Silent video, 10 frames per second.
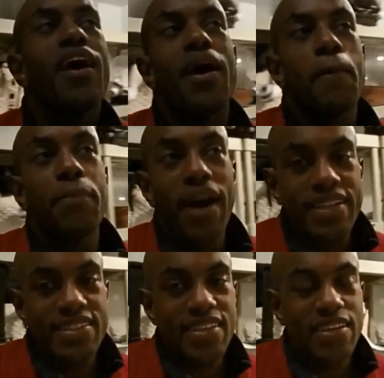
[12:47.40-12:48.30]

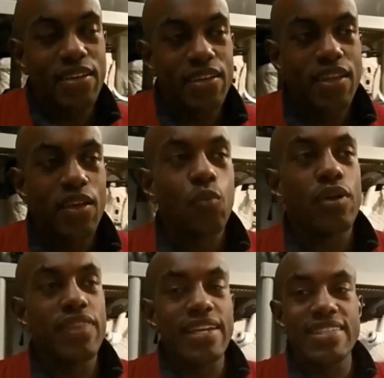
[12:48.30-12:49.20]
But
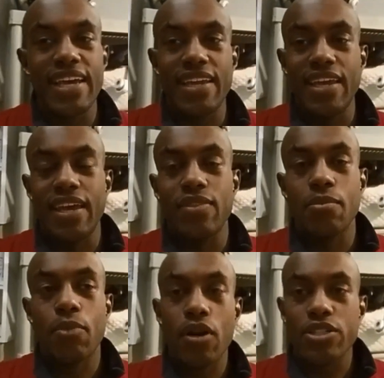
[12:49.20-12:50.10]
what they did in The
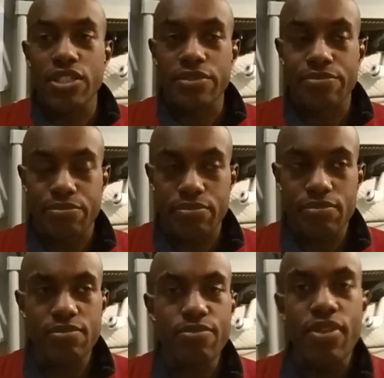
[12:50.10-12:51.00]
Martian
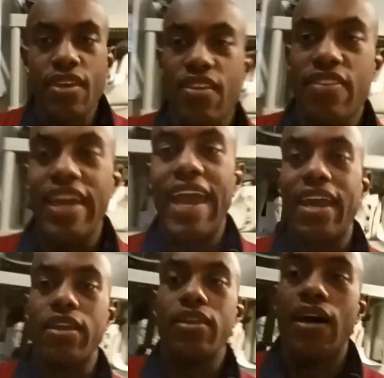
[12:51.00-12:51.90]
is that they
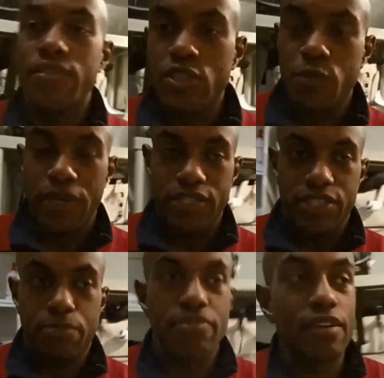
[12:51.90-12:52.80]
had another
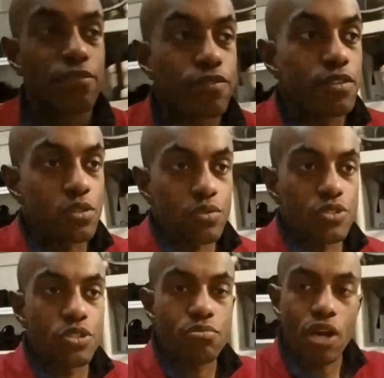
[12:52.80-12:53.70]
spaceship. They flew
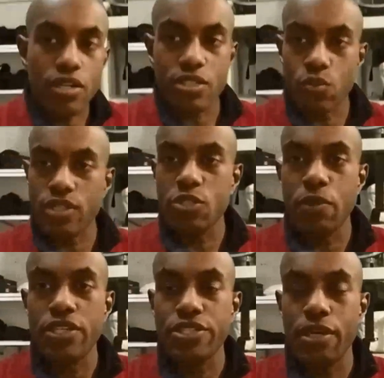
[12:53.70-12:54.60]
to Mars in one
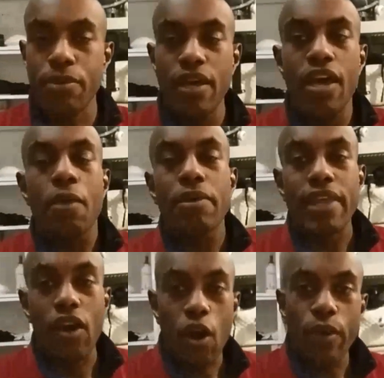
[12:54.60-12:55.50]
spaceship, but
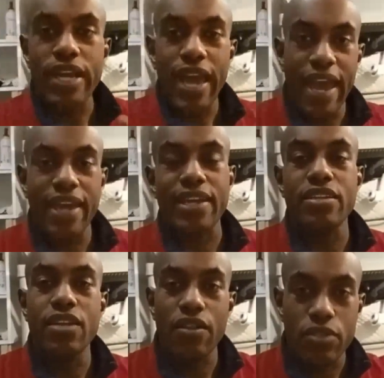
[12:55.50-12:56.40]
they already had
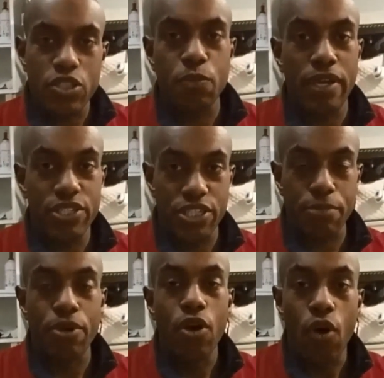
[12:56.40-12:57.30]
another
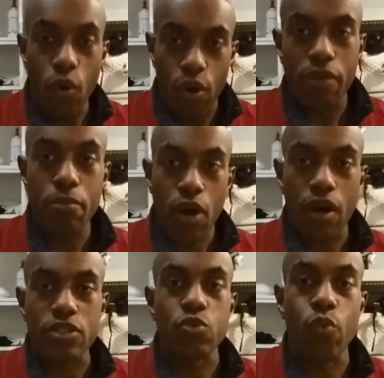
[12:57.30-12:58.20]
spaceship on
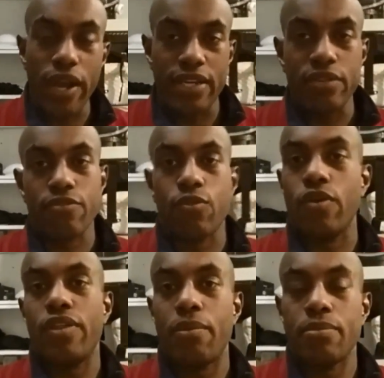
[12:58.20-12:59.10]
Mars waiting
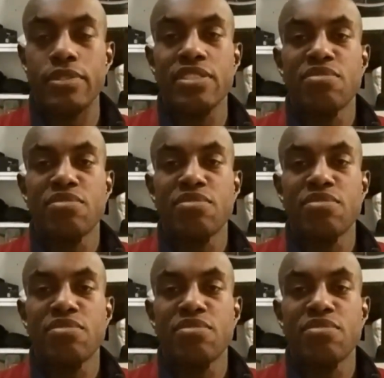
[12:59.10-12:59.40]
for them.